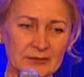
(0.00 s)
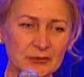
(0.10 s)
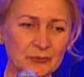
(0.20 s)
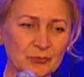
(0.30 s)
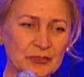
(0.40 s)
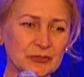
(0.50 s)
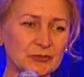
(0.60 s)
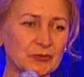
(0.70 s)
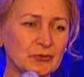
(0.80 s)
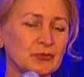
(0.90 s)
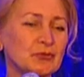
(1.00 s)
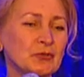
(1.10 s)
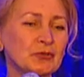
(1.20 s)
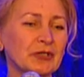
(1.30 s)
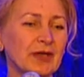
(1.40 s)
tumors, you
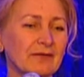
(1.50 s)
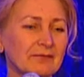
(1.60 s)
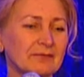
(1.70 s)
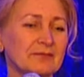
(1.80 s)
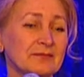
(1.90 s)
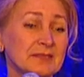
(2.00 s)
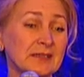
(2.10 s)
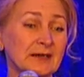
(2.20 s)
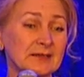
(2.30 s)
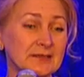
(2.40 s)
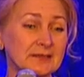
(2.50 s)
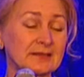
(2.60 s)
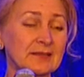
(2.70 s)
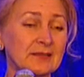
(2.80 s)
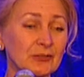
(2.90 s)
don't have cells.
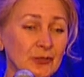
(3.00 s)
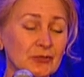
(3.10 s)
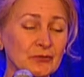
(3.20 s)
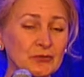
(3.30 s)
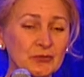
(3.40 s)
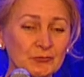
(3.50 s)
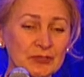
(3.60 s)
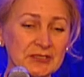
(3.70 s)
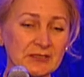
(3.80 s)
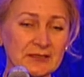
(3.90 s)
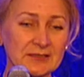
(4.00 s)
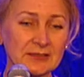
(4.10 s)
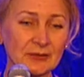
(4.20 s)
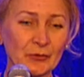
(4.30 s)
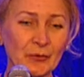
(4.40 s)
There is a loss of tumor cells.
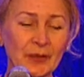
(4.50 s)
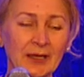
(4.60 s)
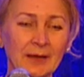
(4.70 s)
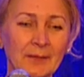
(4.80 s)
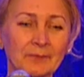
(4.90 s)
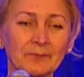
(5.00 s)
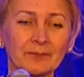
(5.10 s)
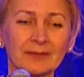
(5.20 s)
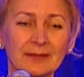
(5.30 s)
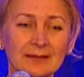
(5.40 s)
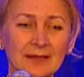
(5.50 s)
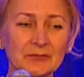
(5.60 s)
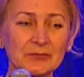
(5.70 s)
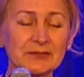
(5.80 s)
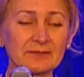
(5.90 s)
So that
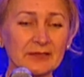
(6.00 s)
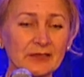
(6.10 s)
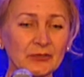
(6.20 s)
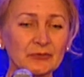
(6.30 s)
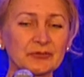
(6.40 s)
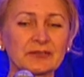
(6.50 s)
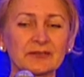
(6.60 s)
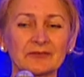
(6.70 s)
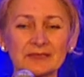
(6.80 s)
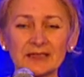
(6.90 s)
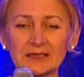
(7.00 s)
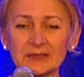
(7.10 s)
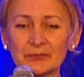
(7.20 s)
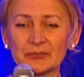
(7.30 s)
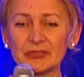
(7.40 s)
was a very good
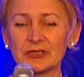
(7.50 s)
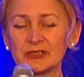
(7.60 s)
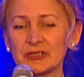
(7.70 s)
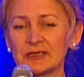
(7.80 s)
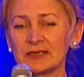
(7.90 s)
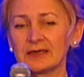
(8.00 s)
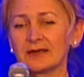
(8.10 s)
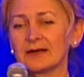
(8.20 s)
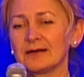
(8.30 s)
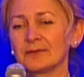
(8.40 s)
result, which actually